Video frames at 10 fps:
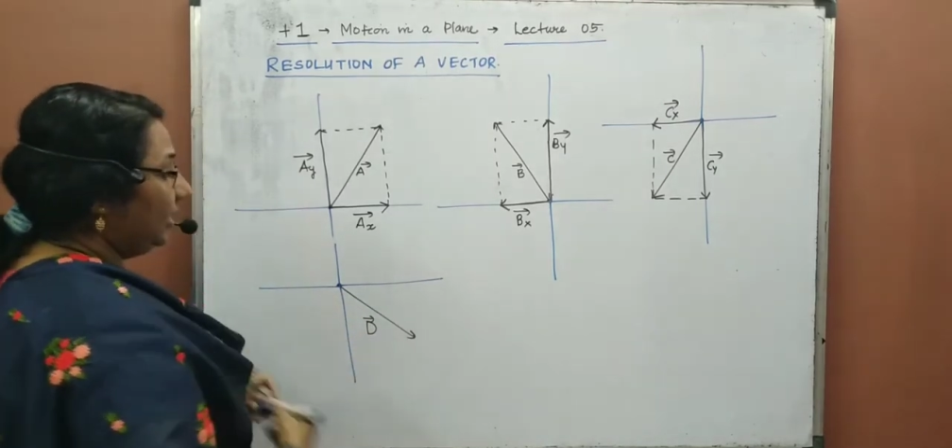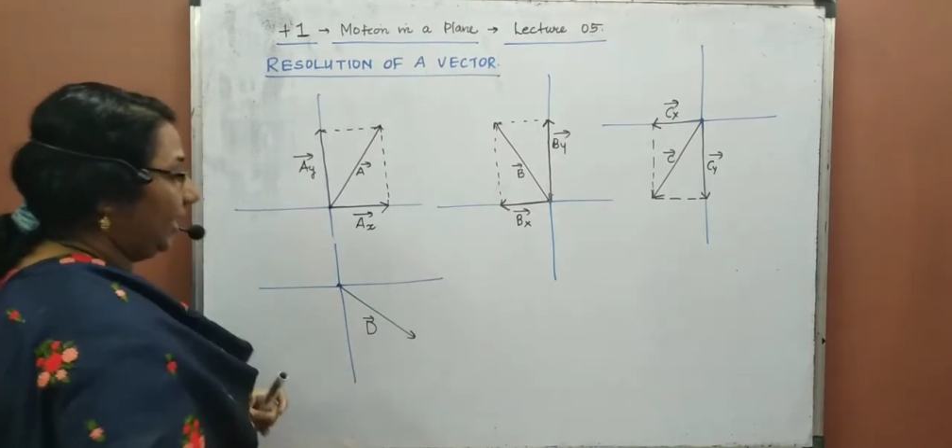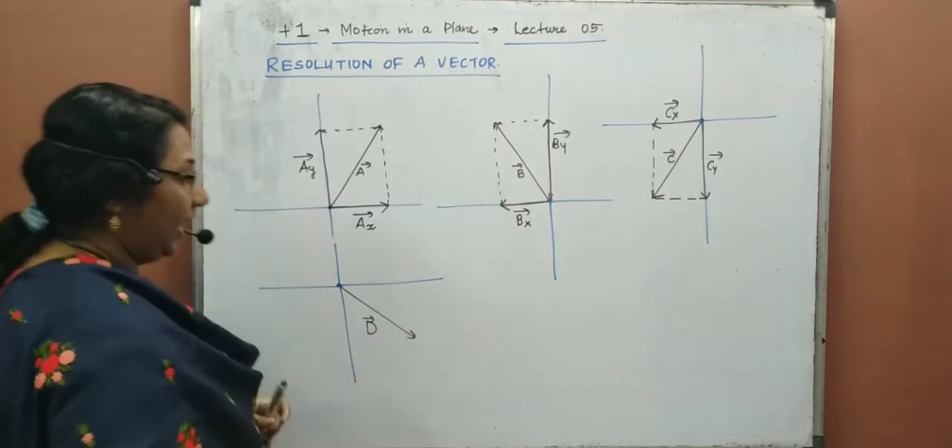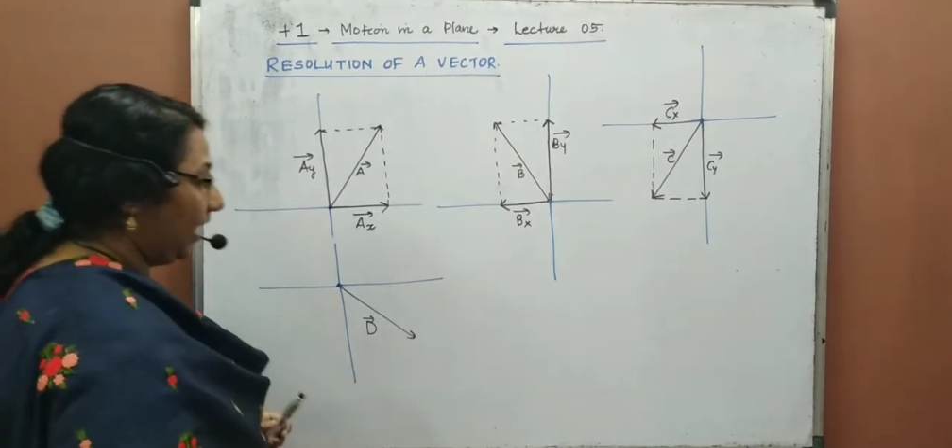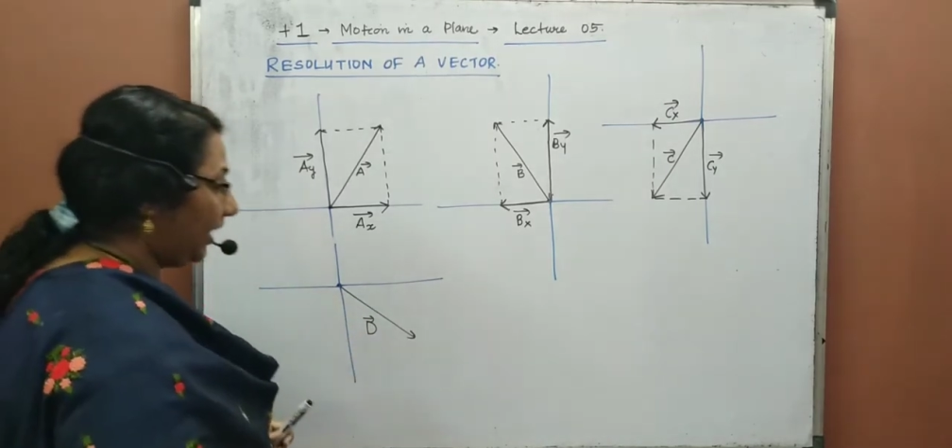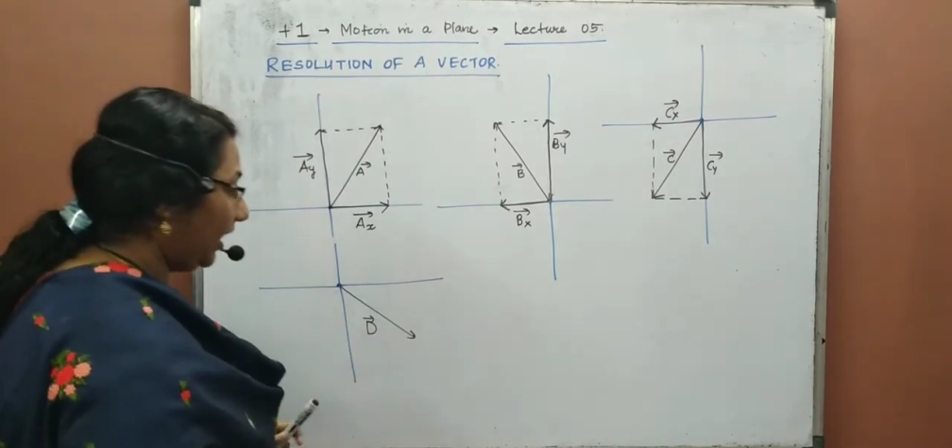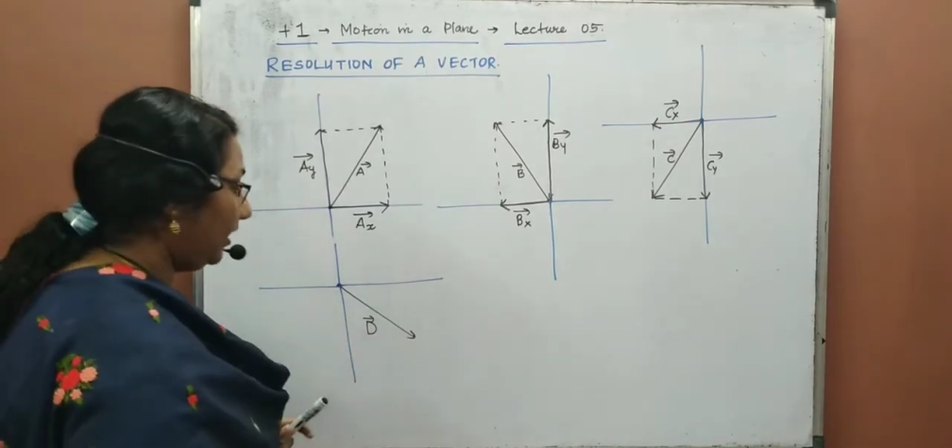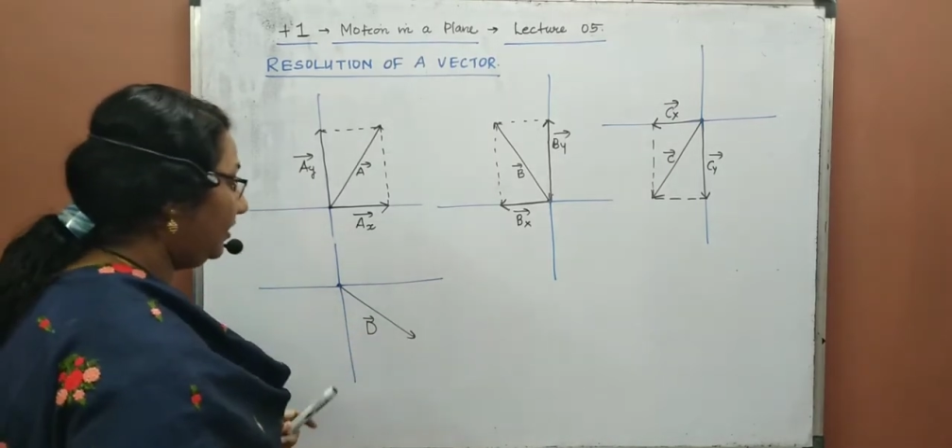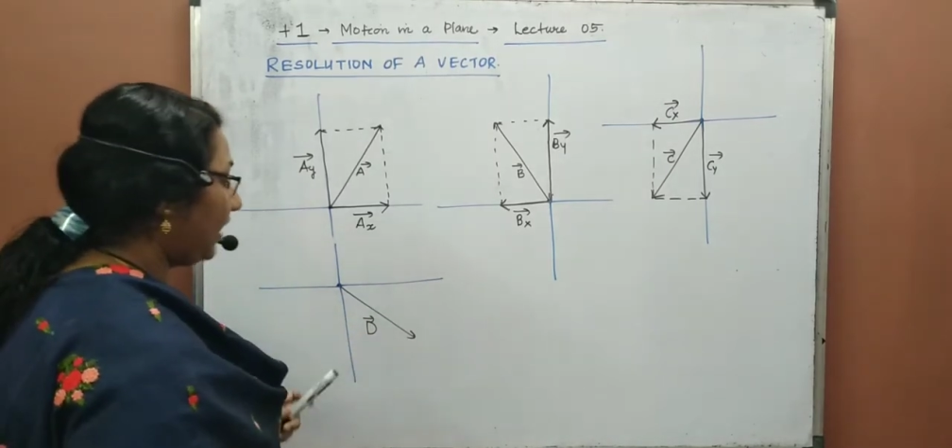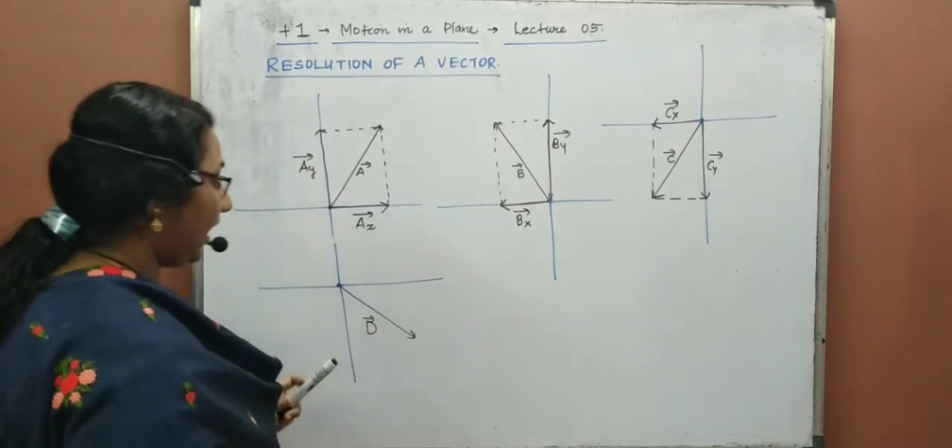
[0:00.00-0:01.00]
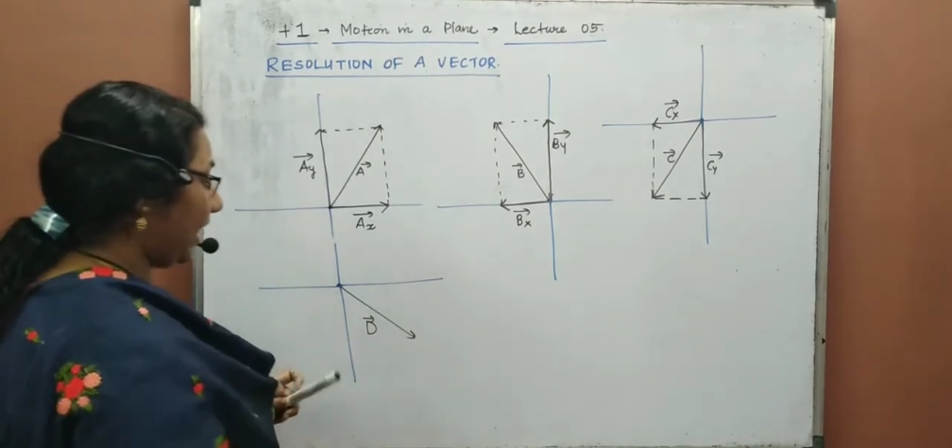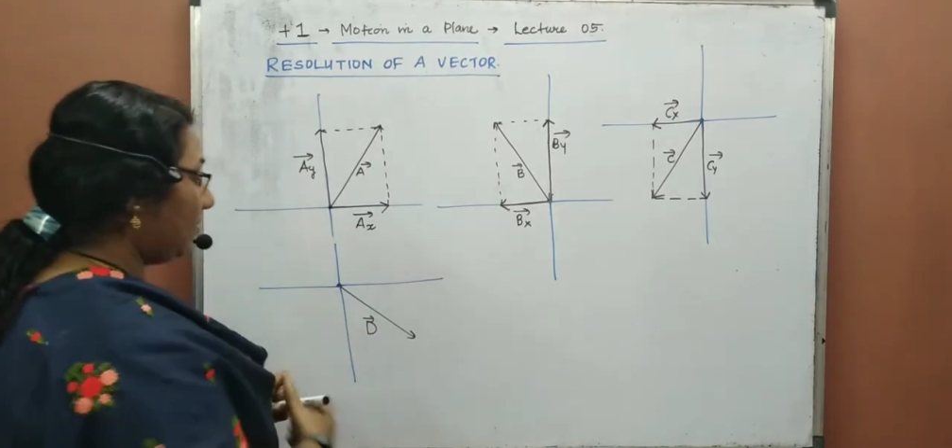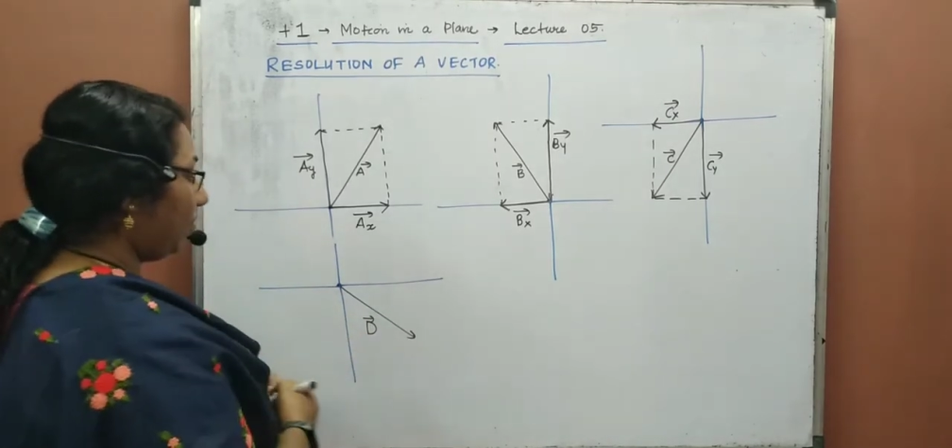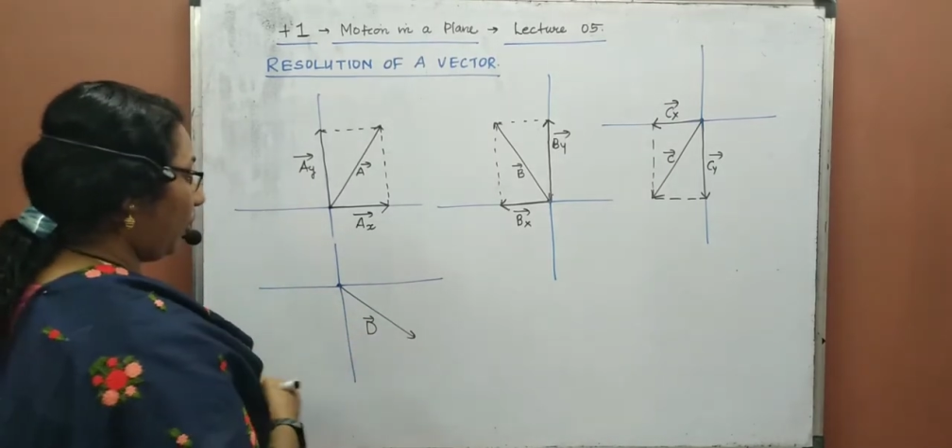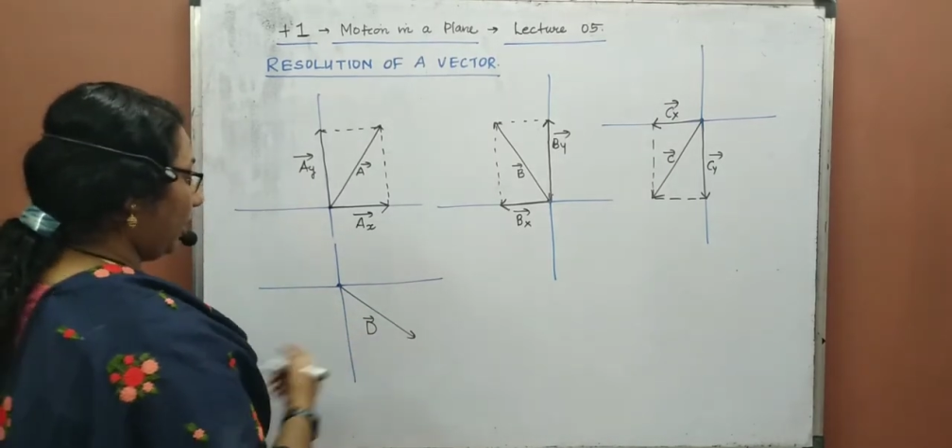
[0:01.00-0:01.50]
Taking the
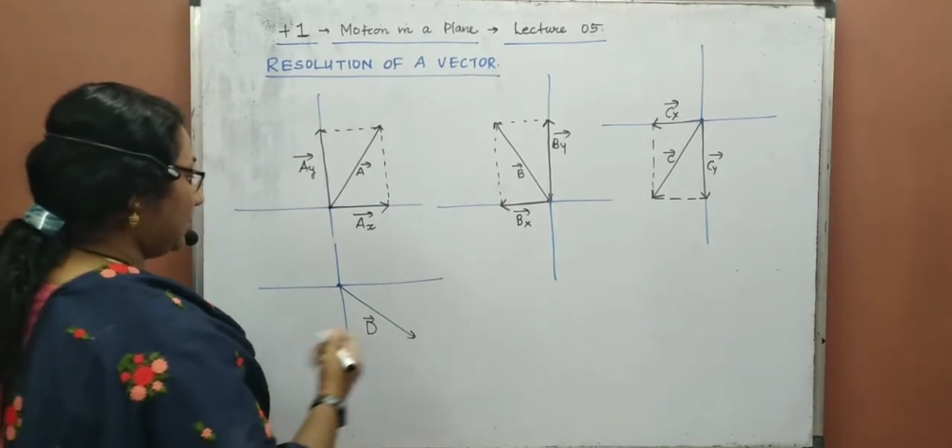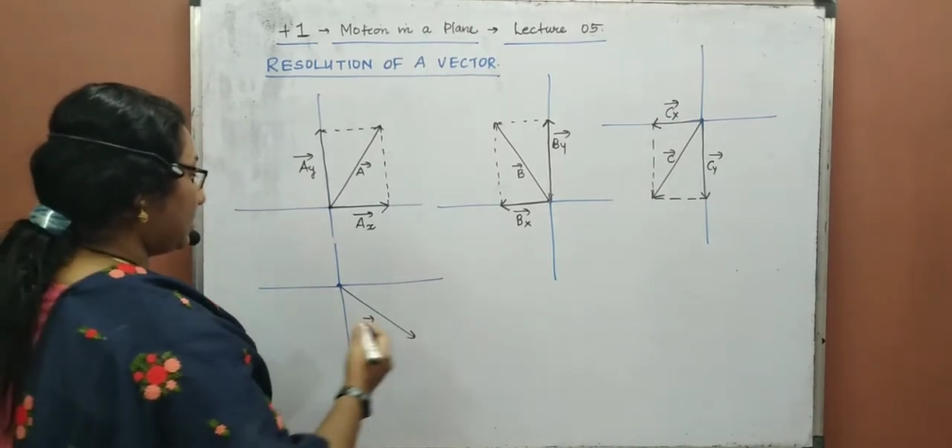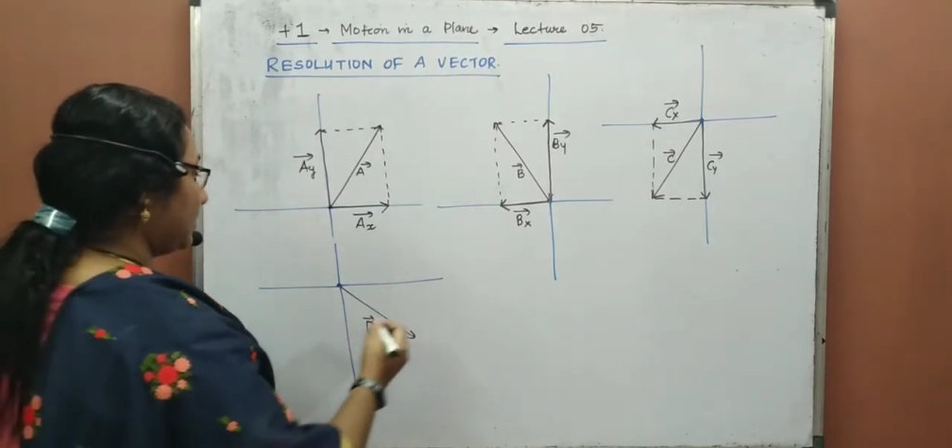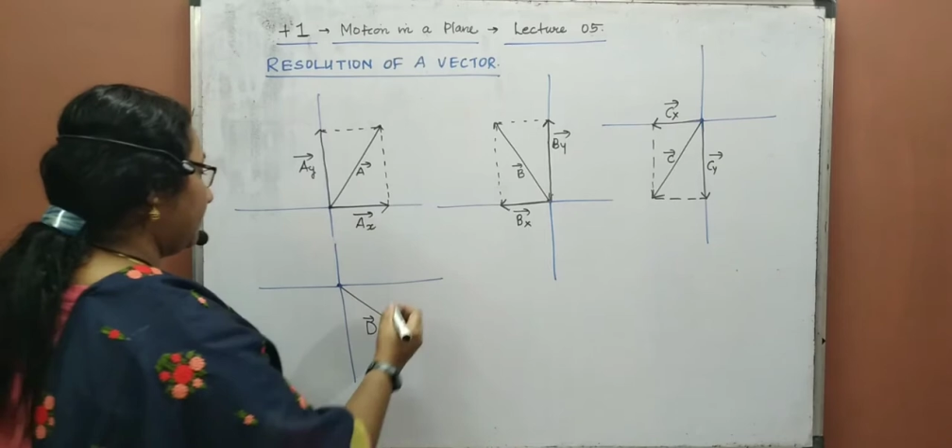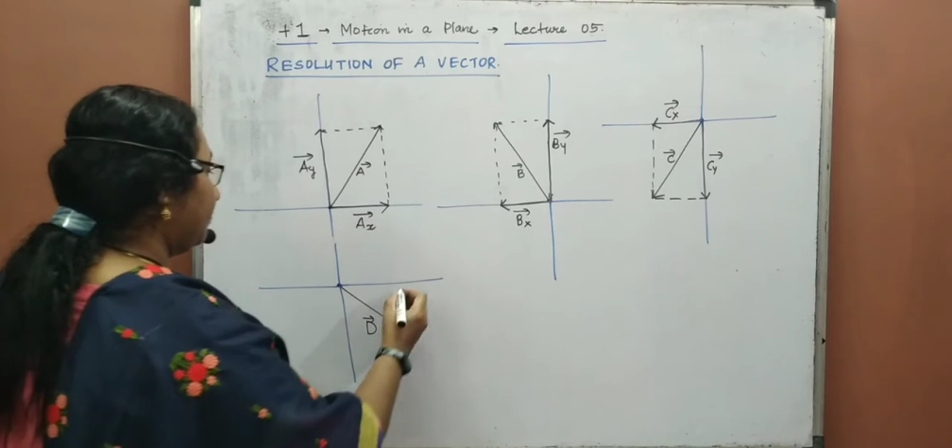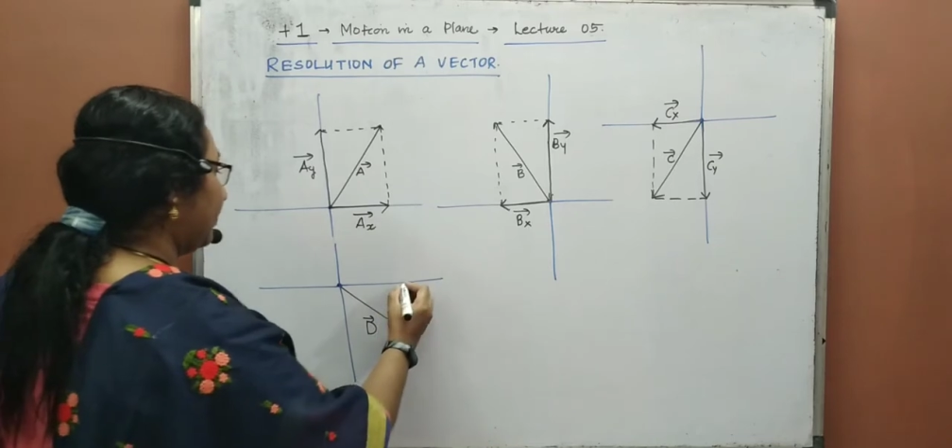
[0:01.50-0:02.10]
endpoints,